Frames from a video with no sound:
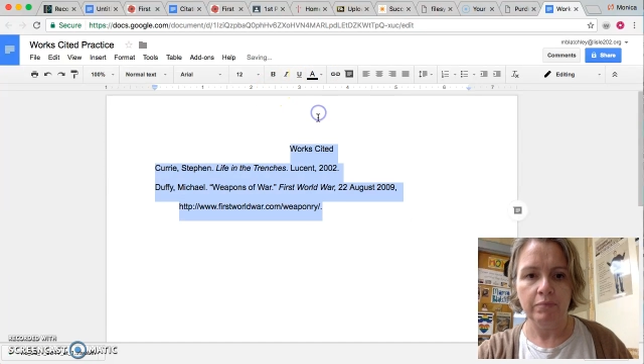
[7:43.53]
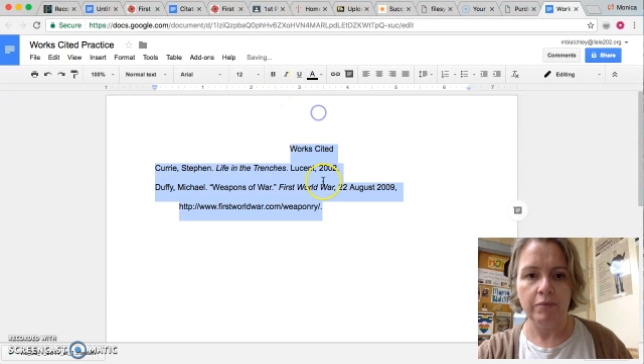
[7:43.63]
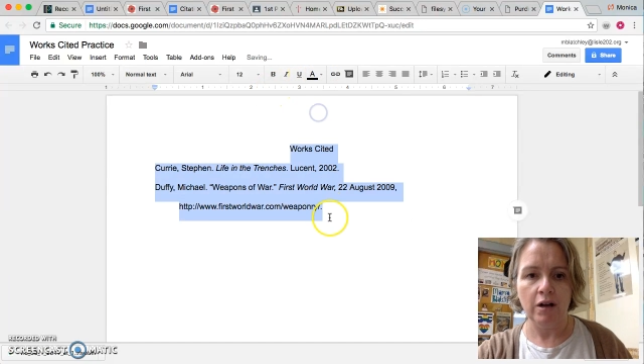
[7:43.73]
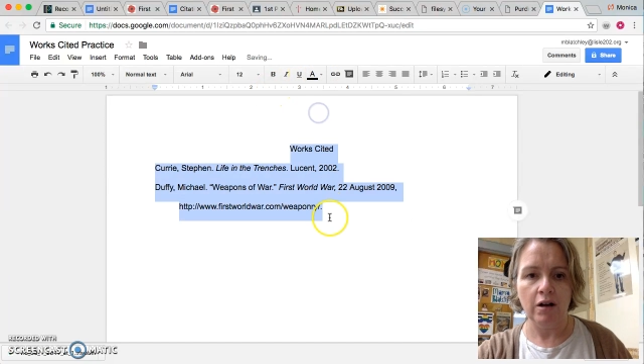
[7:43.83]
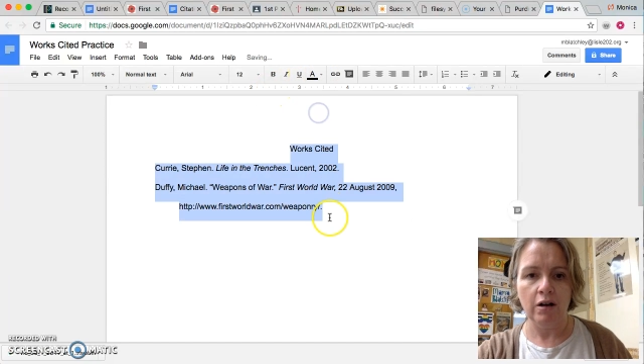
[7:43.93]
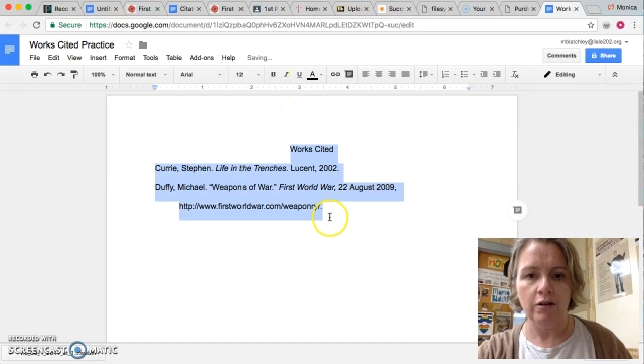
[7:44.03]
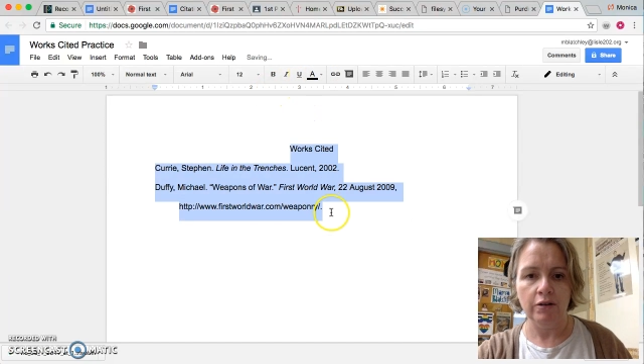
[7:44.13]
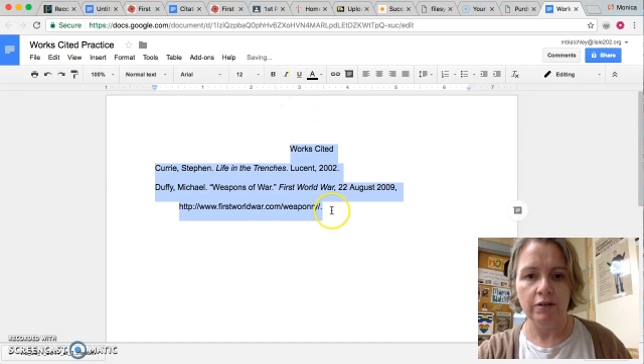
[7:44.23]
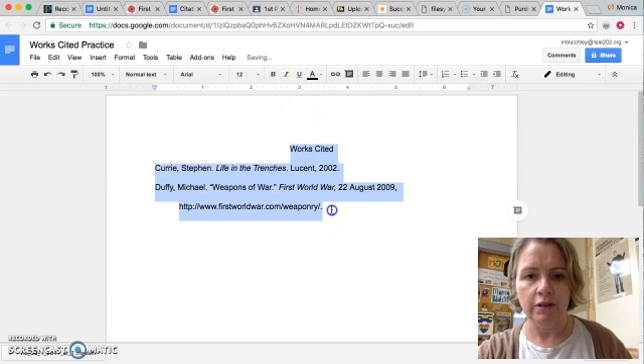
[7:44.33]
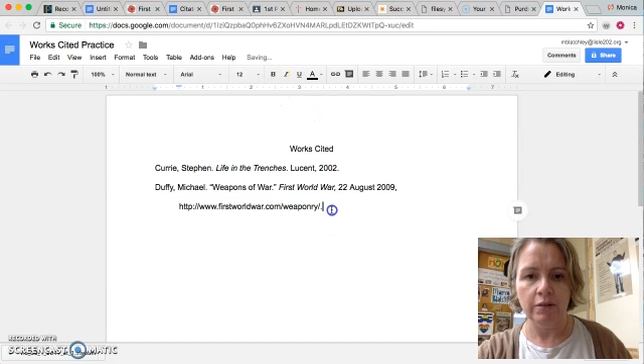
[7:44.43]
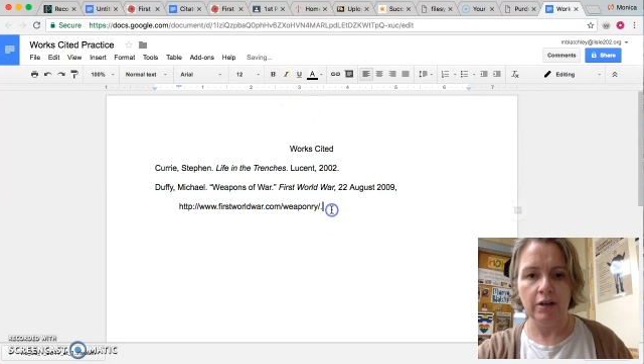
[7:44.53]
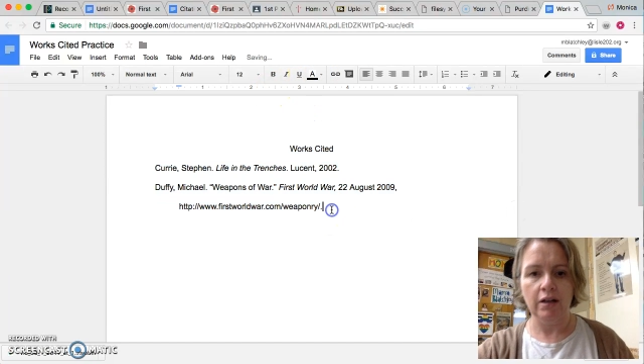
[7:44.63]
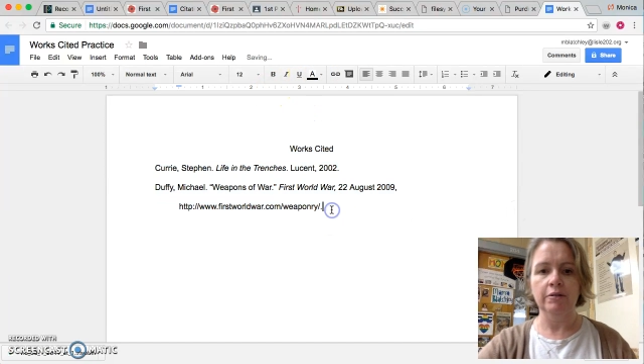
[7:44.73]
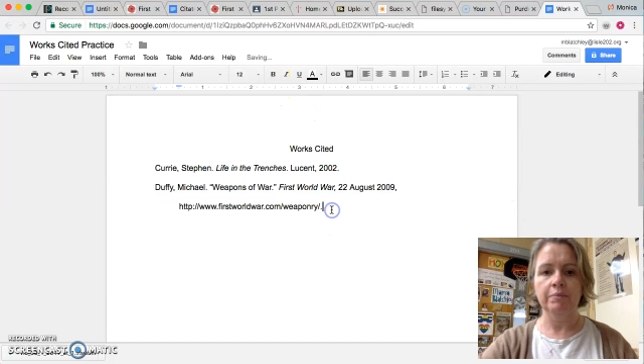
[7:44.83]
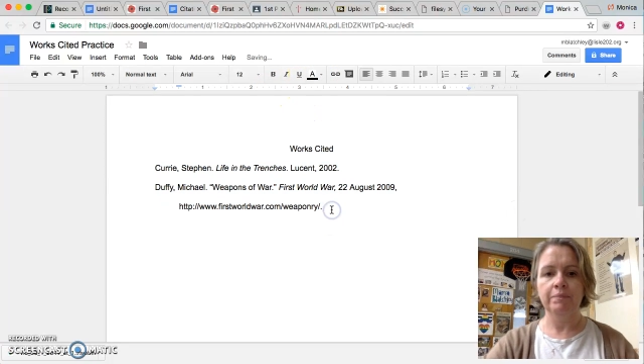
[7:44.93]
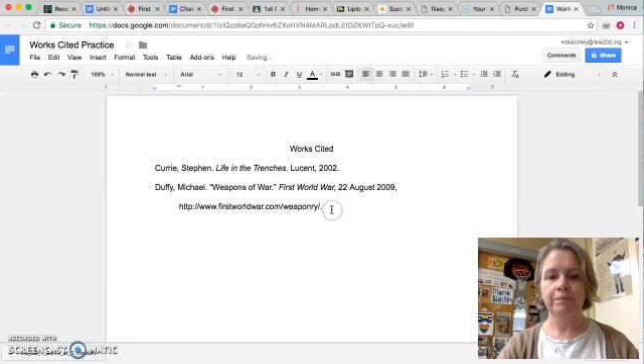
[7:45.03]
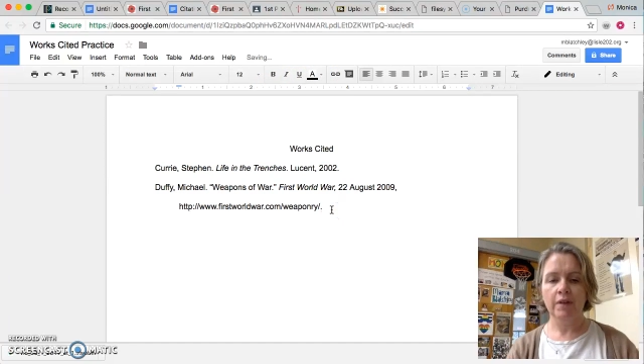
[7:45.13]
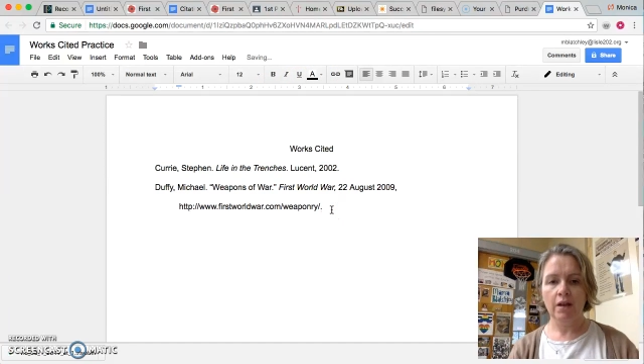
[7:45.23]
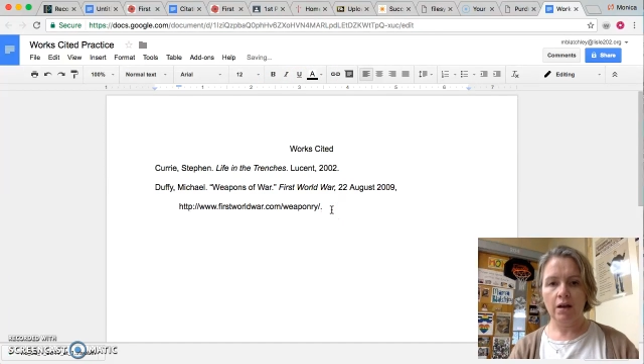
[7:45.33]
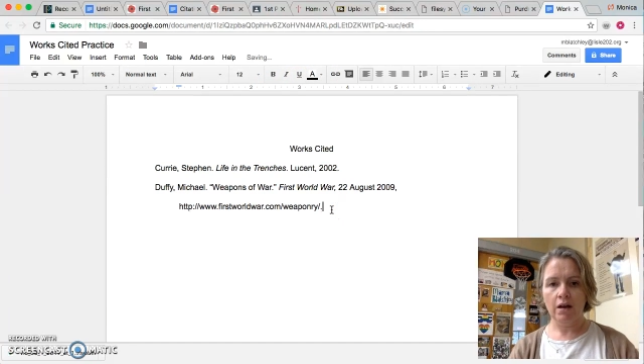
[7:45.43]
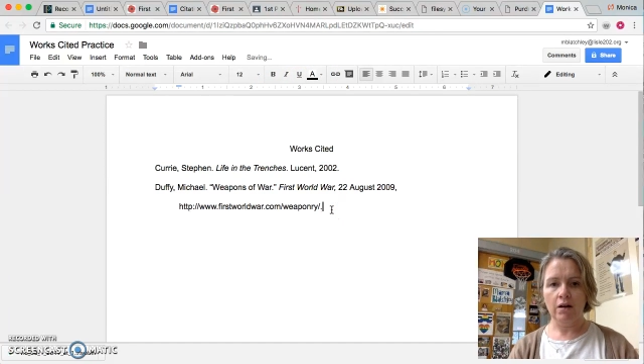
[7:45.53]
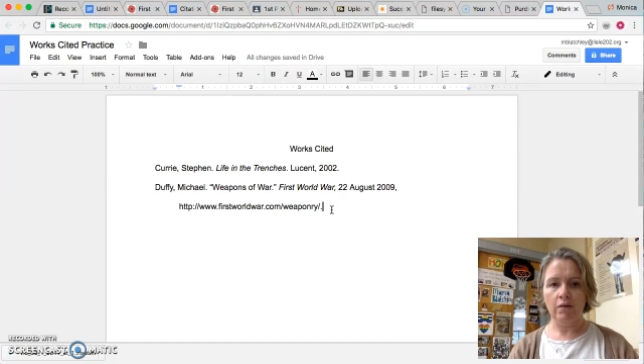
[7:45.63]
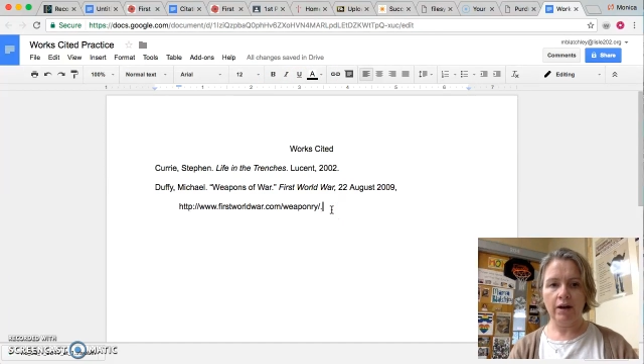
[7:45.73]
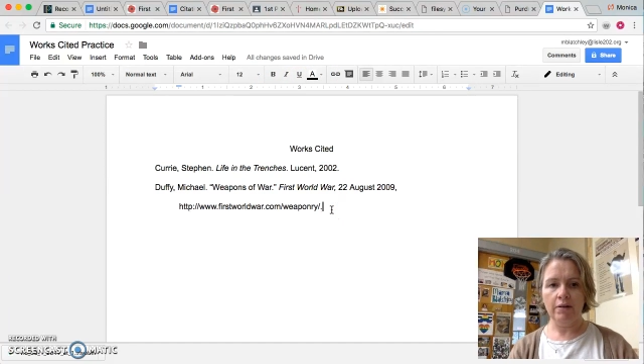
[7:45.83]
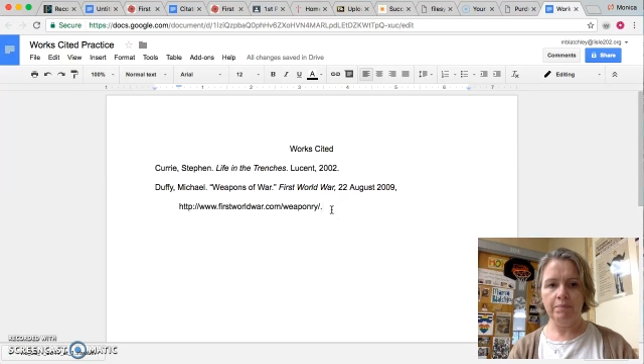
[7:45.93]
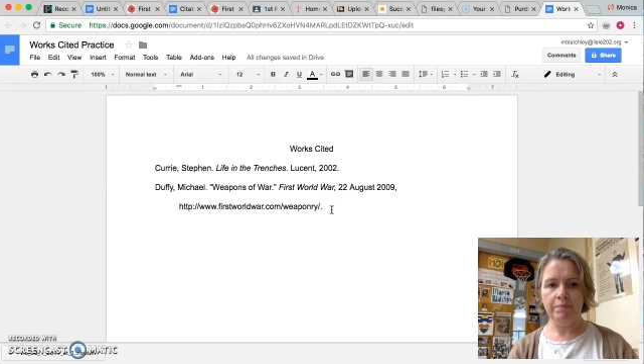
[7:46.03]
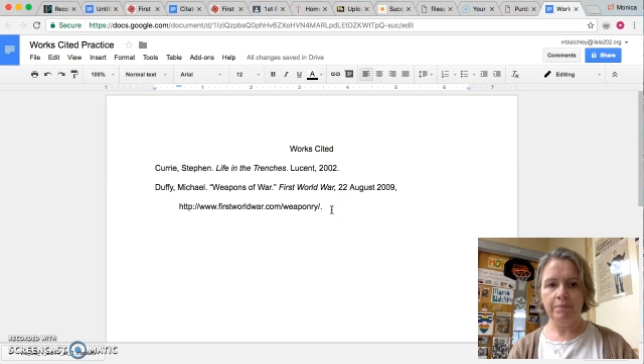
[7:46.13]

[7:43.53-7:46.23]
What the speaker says: all the same color. Okay?